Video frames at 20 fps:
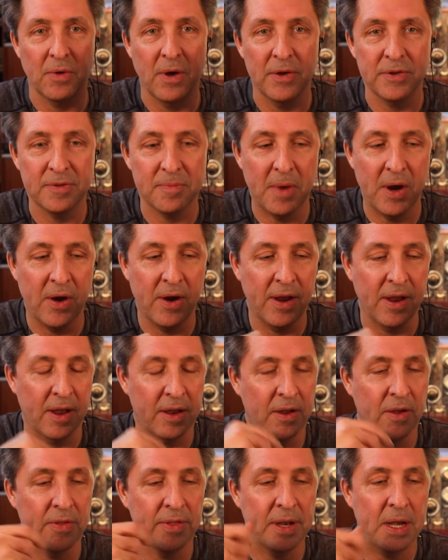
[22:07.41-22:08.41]
rosemary.
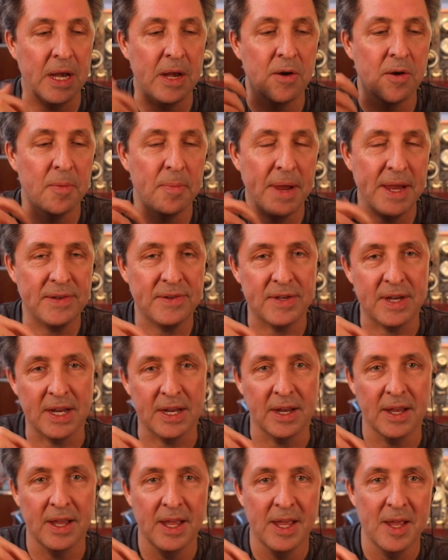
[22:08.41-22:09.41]
I call that inner
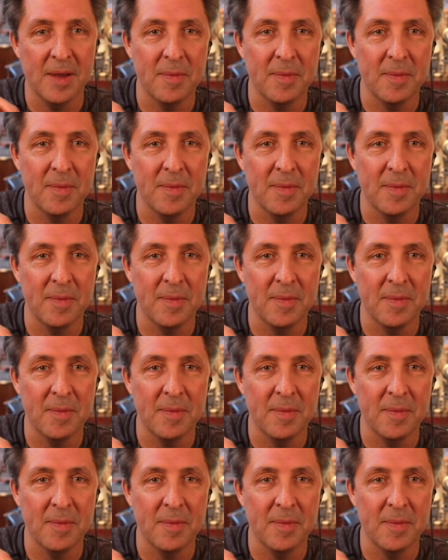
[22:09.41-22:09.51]
basting.